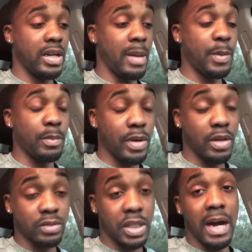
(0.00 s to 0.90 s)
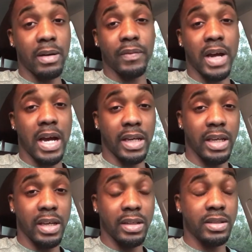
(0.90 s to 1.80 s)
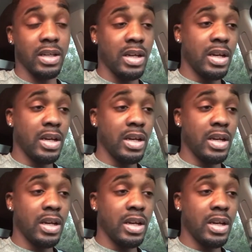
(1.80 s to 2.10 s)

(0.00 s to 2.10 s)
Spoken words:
And I'm the middle child of 9 kids.